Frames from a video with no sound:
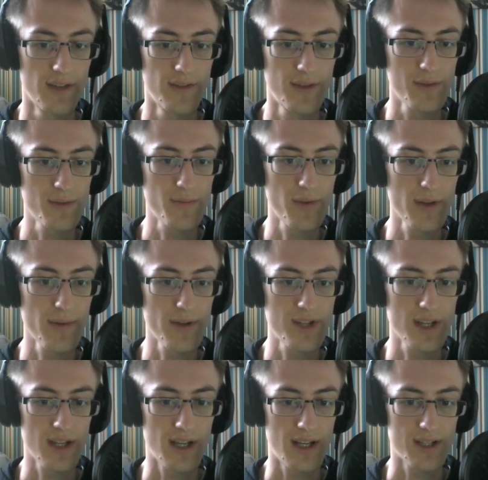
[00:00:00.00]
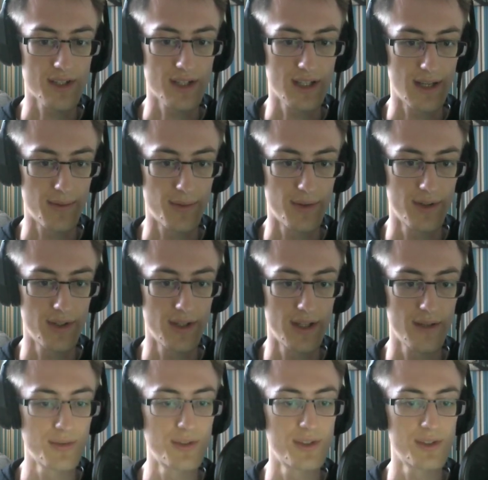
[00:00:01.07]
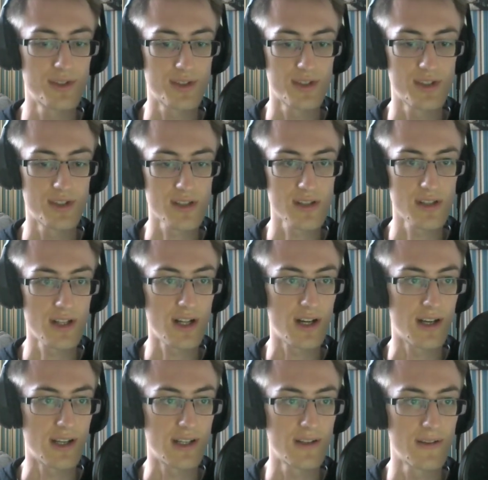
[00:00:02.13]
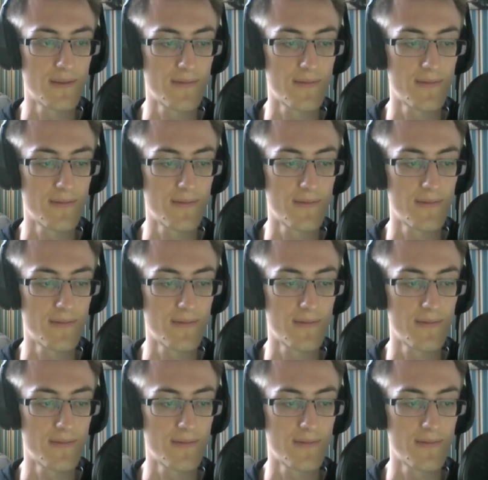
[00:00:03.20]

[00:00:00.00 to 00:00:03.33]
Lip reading: That was pretty much it actually at that point. It was the slide.